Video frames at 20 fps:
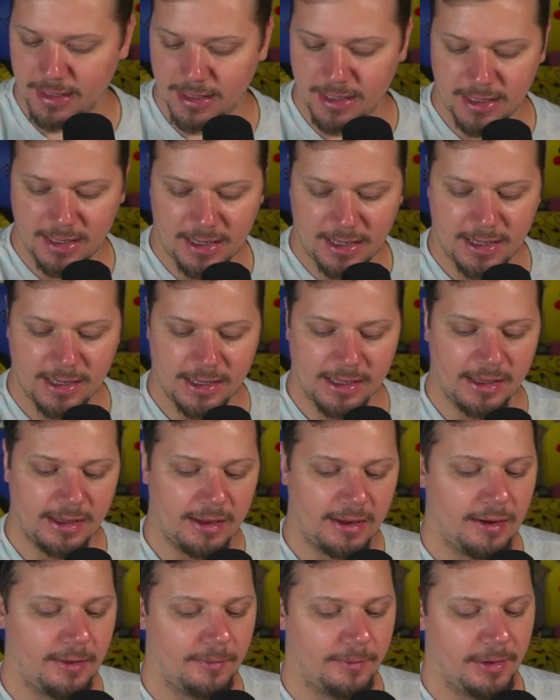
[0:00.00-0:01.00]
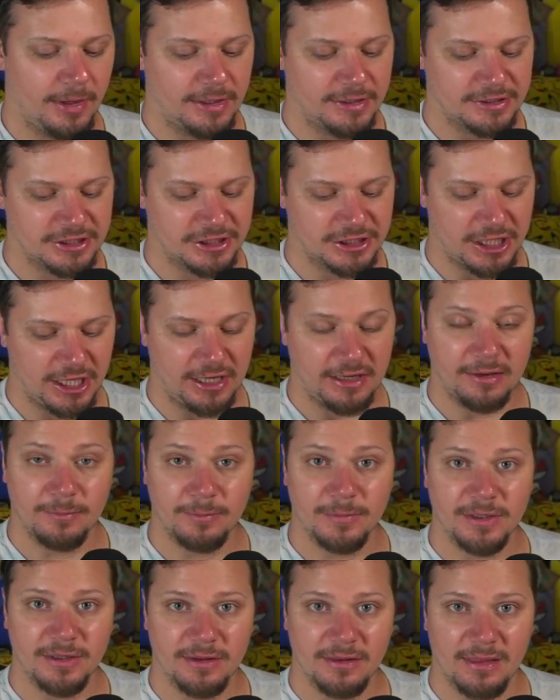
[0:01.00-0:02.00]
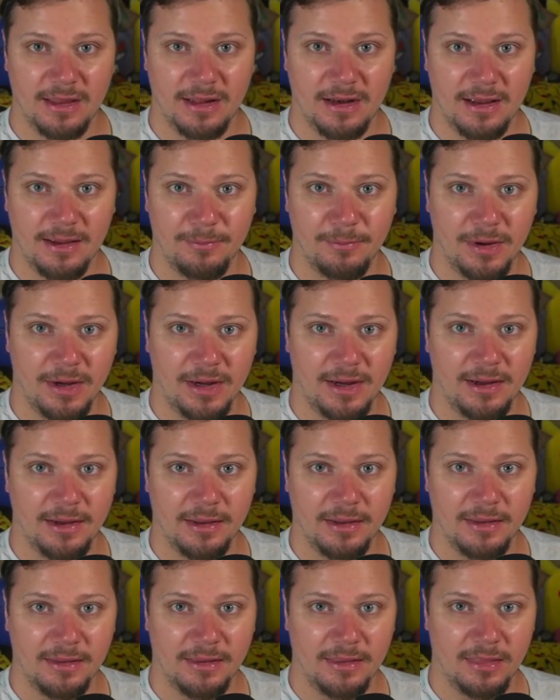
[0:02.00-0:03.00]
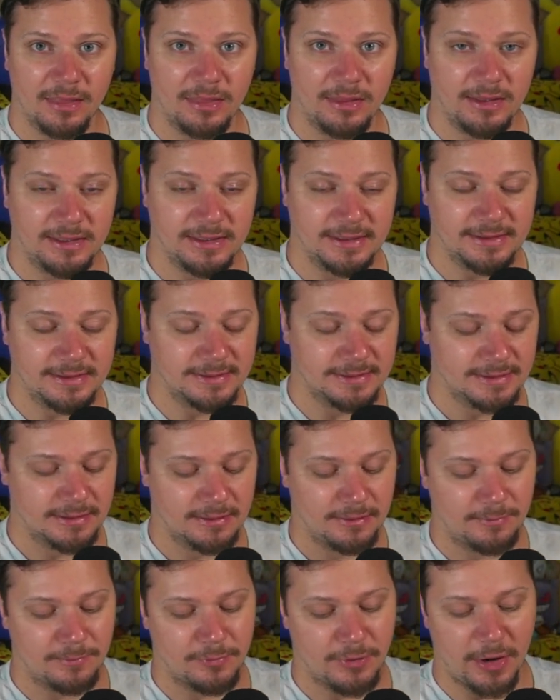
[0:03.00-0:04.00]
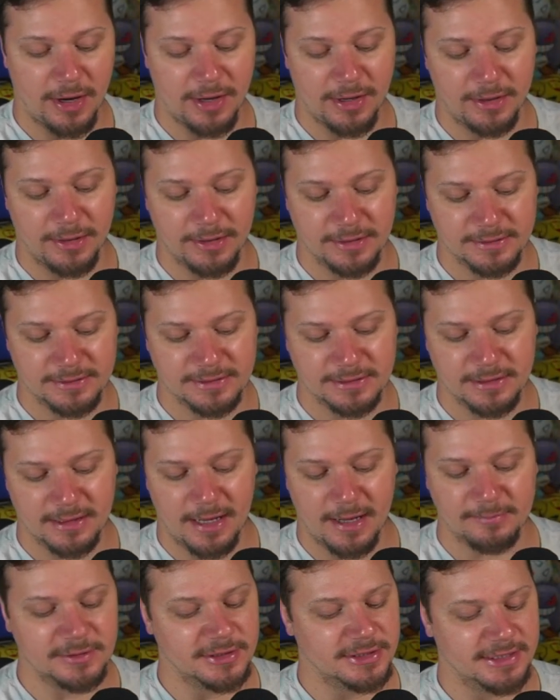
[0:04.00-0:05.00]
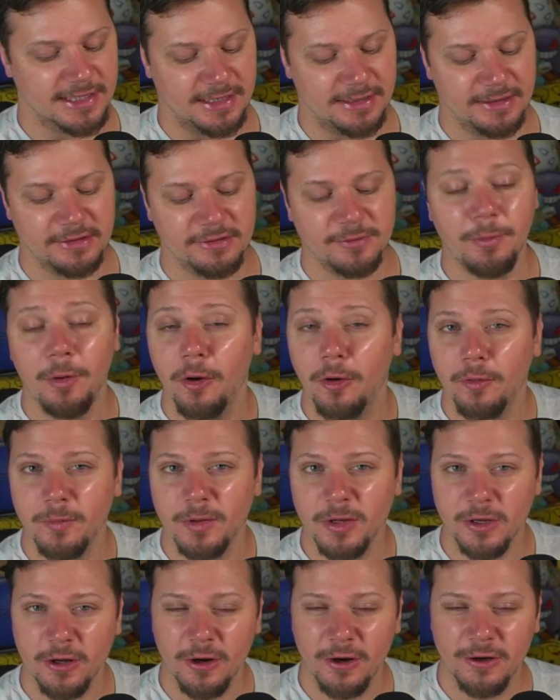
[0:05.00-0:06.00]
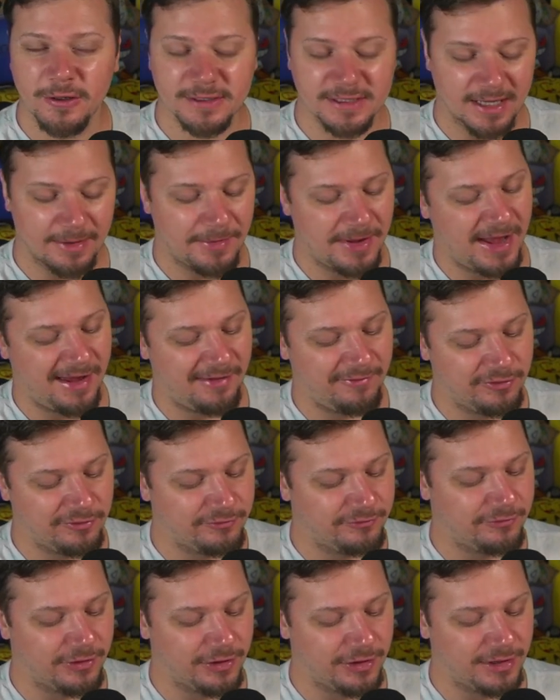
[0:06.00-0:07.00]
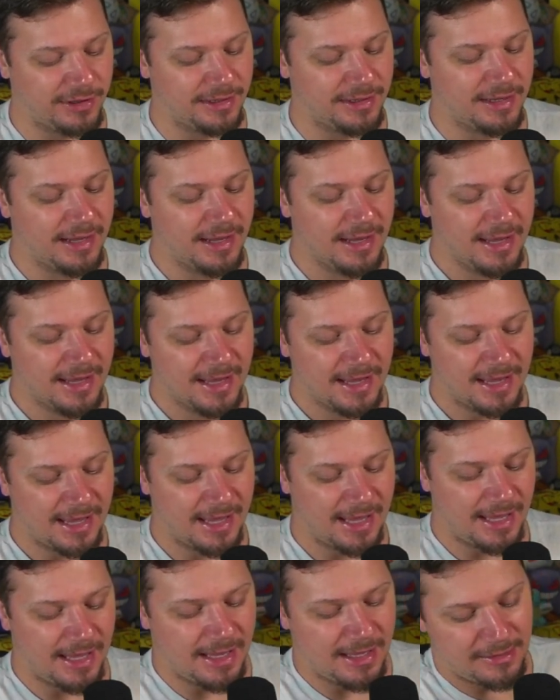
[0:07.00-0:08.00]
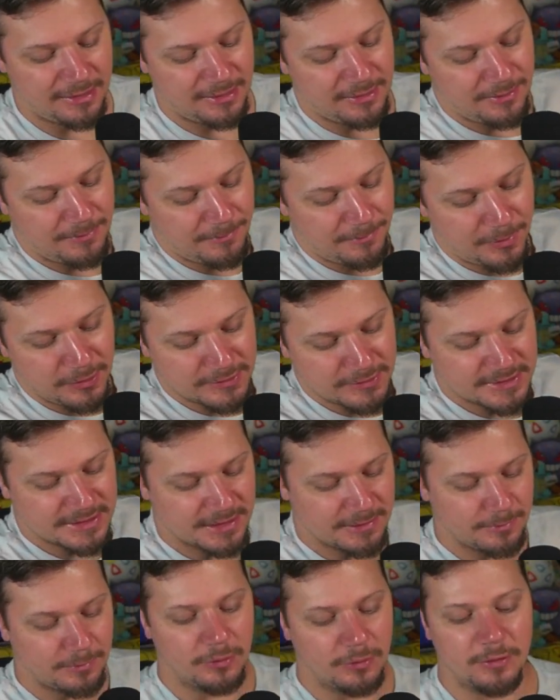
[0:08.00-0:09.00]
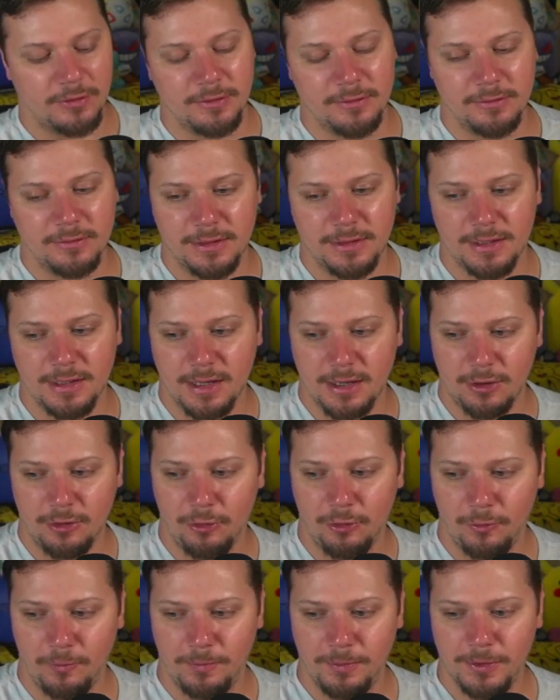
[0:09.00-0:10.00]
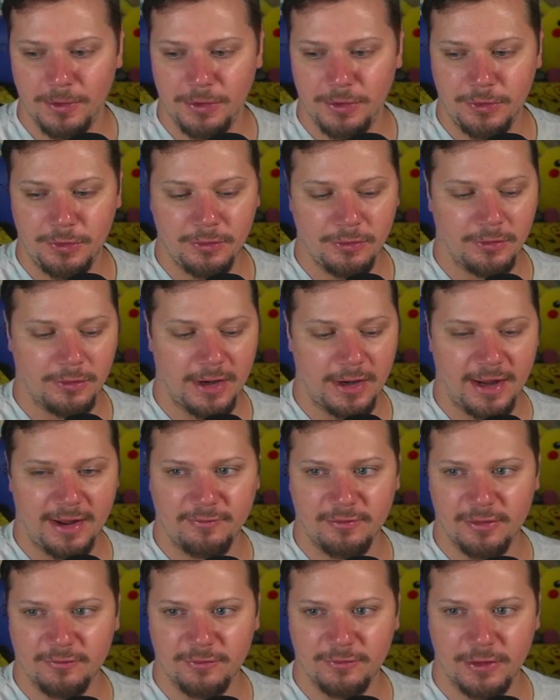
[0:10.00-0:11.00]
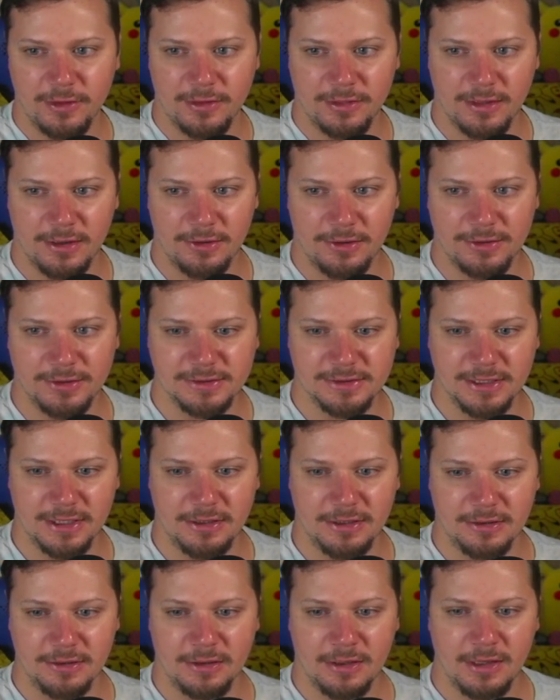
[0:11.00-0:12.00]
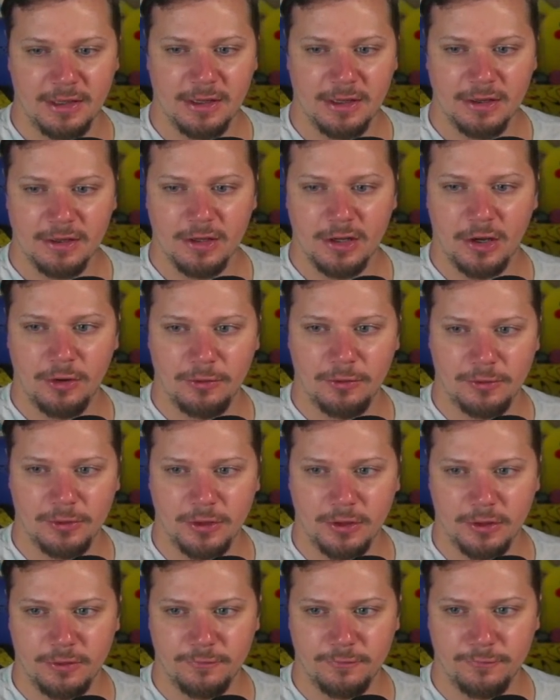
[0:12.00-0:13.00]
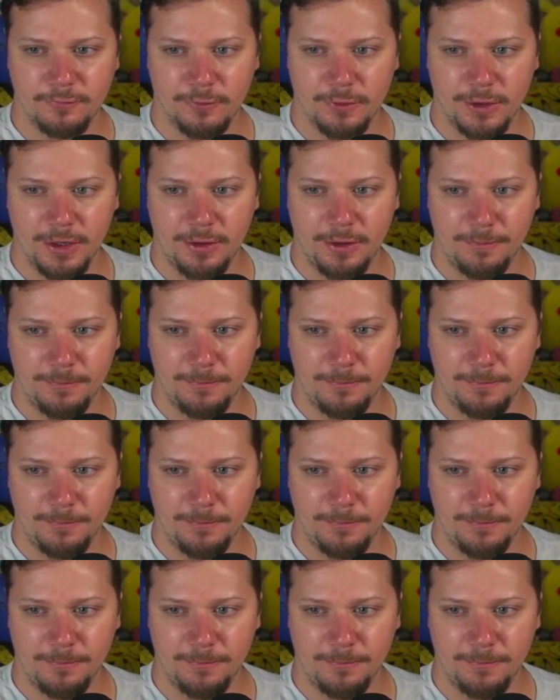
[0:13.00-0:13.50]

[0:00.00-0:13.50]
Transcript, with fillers: I am ashamed that I bought these products. I'm just kidding. They're Pokemon cards. I'm having fun. And most importantly, I hope you're having fun. There is a code card for you.